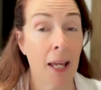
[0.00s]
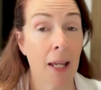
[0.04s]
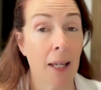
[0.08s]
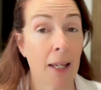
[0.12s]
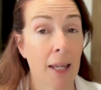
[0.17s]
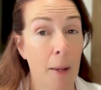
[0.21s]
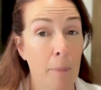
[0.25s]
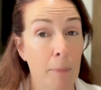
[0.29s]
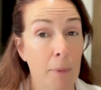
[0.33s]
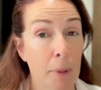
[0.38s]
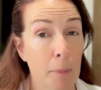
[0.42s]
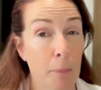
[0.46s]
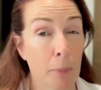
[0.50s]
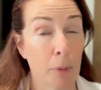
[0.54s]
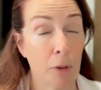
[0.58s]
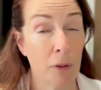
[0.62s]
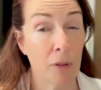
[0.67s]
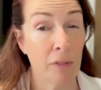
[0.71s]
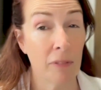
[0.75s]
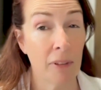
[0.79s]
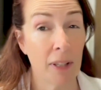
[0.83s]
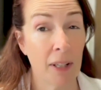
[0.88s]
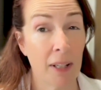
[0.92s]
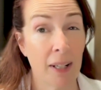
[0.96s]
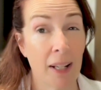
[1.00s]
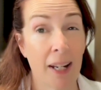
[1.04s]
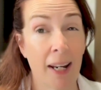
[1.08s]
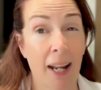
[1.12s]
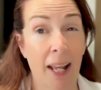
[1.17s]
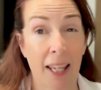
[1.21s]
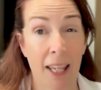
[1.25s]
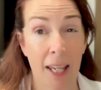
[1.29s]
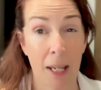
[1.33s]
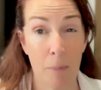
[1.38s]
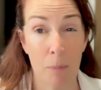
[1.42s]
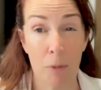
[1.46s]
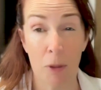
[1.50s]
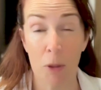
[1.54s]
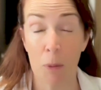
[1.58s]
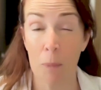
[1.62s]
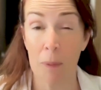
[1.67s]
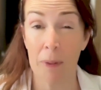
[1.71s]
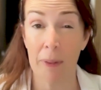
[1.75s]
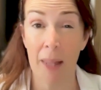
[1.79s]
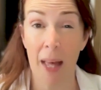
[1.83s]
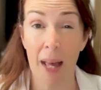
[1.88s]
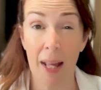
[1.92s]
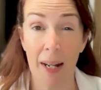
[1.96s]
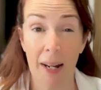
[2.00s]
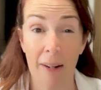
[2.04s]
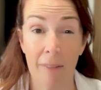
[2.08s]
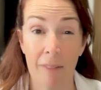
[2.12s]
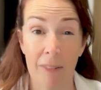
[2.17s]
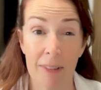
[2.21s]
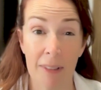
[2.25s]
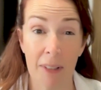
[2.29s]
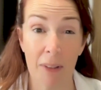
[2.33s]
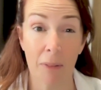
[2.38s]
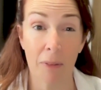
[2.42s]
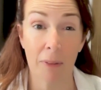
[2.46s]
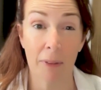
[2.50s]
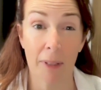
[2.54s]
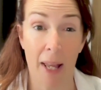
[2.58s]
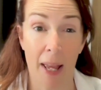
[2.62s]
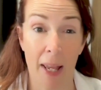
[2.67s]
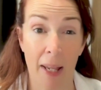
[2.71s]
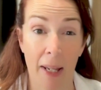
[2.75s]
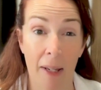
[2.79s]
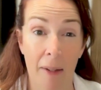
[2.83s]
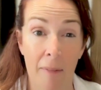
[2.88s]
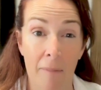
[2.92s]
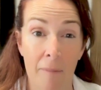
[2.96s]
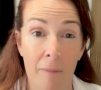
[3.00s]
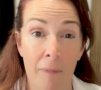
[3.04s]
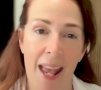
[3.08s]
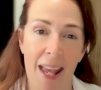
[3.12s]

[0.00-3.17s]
kept improving, and I keep doing that every single day.